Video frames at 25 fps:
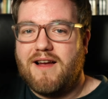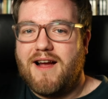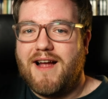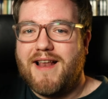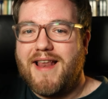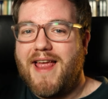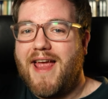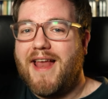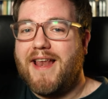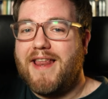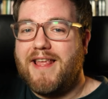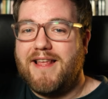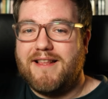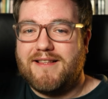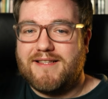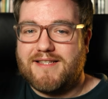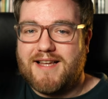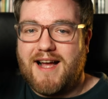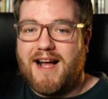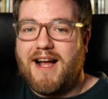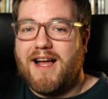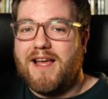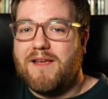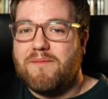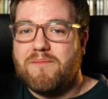at any
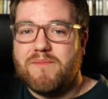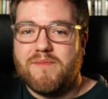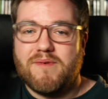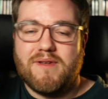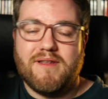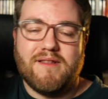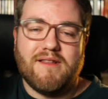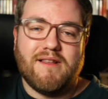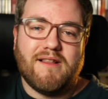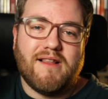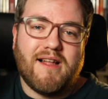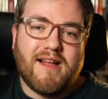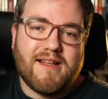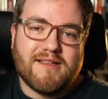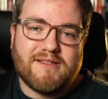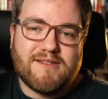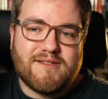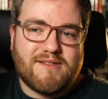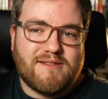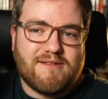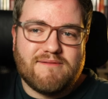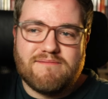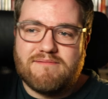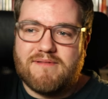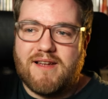time in the
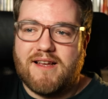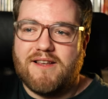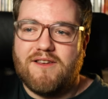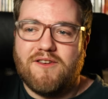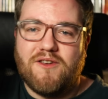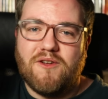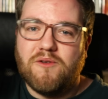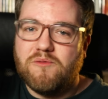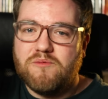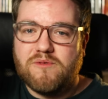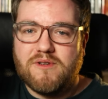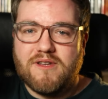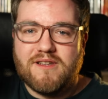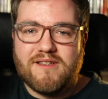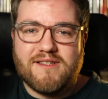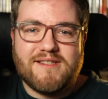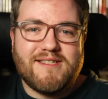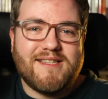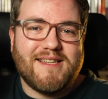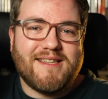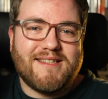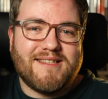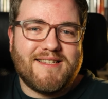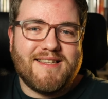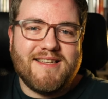last, I don't know,
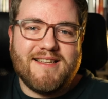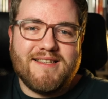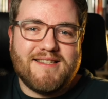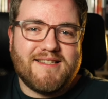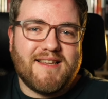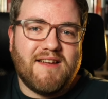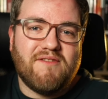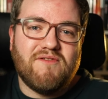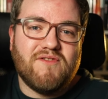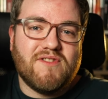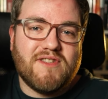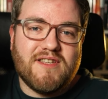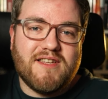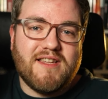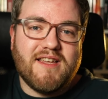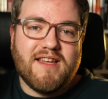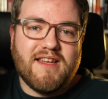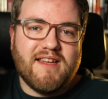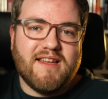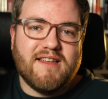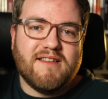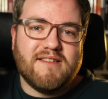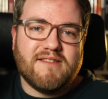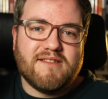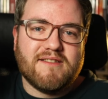60, 70
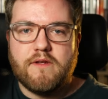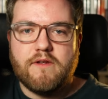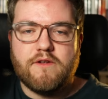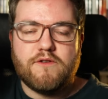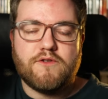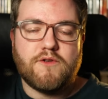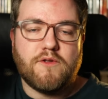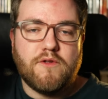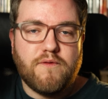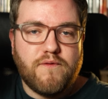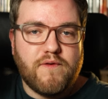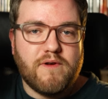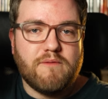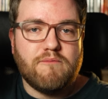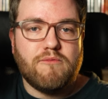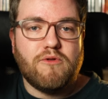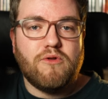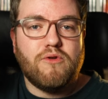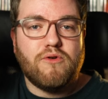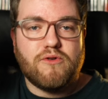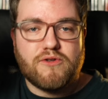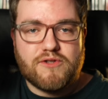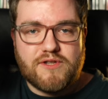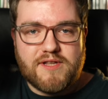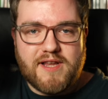years. So the film
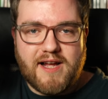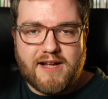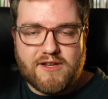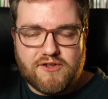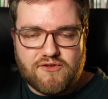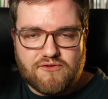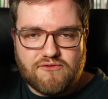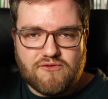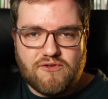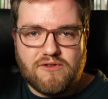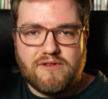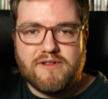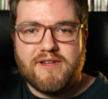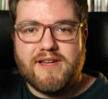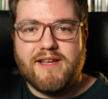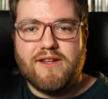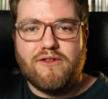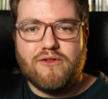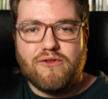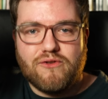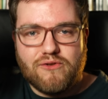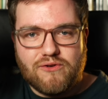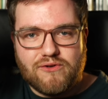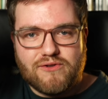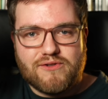looks natural.
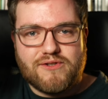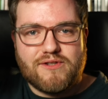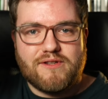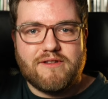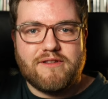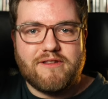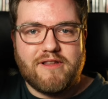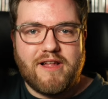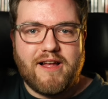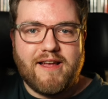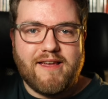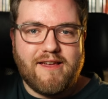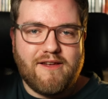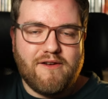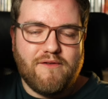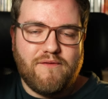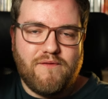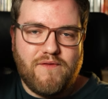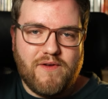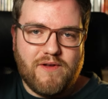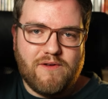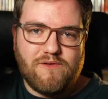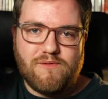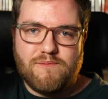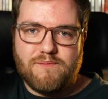It looks like a
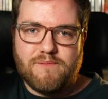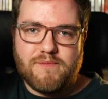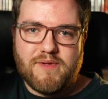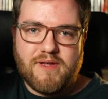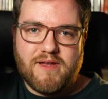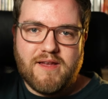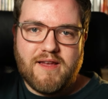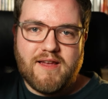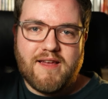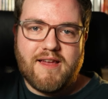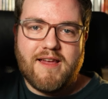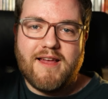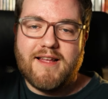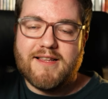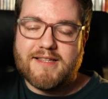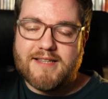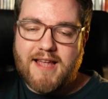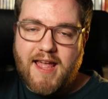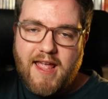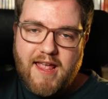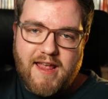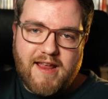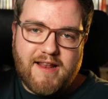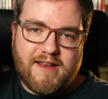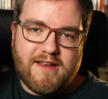film. It's
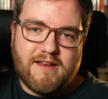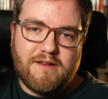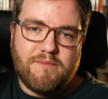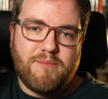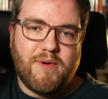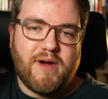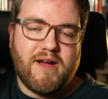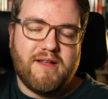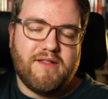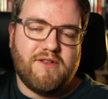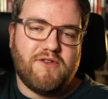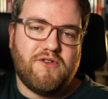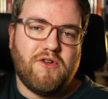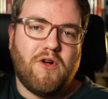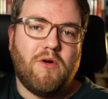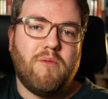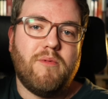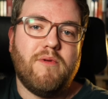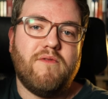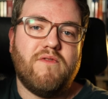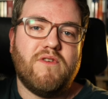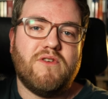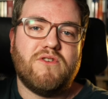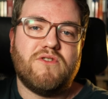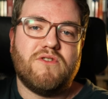aided by the
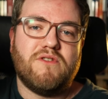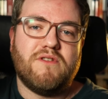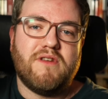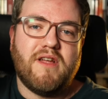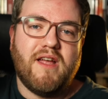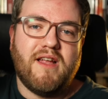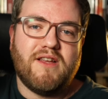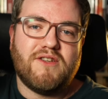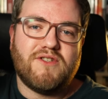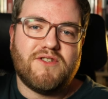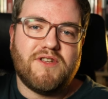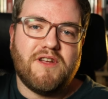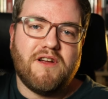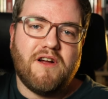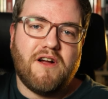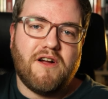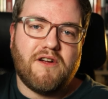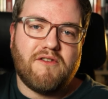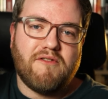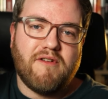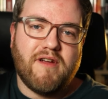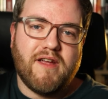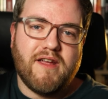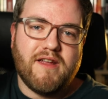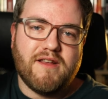Dolby Vision
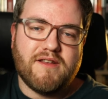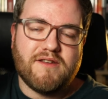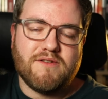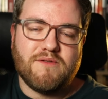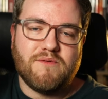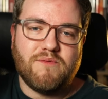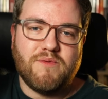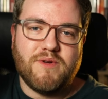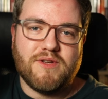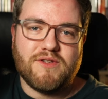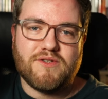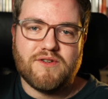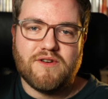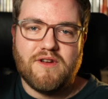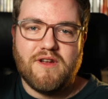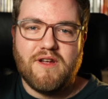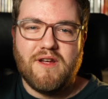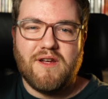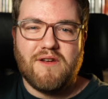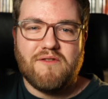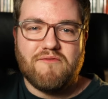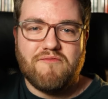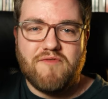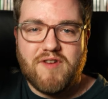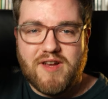HDR grade, which
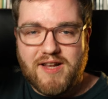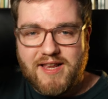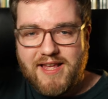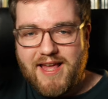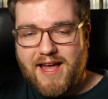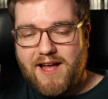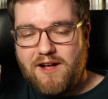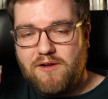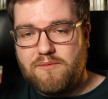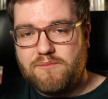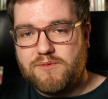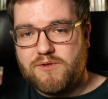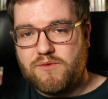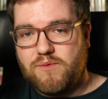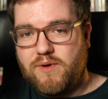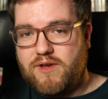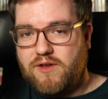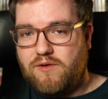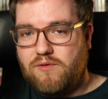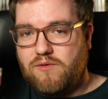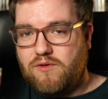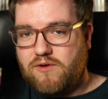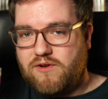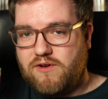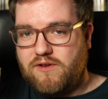really helps when
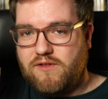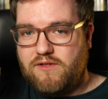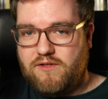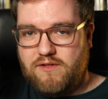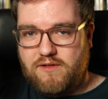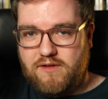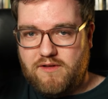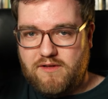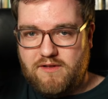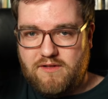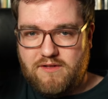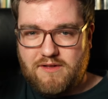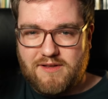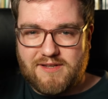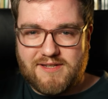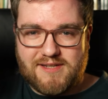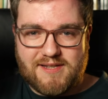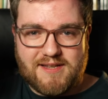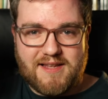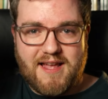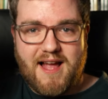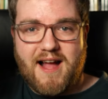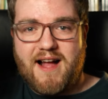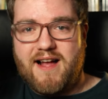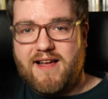you look at the
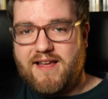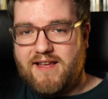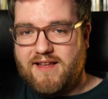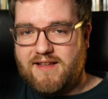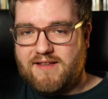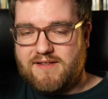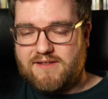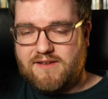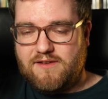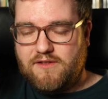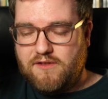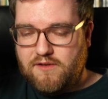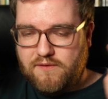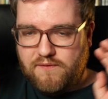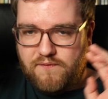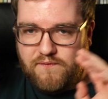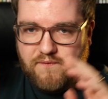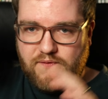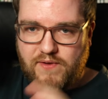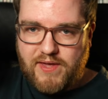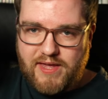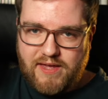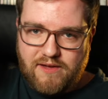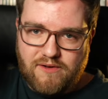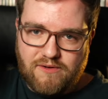skies and the
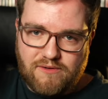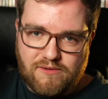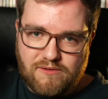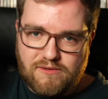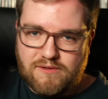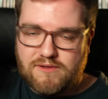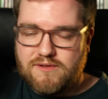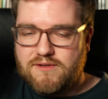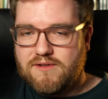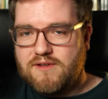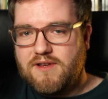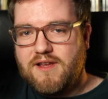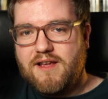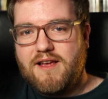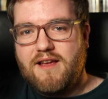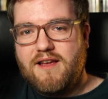fields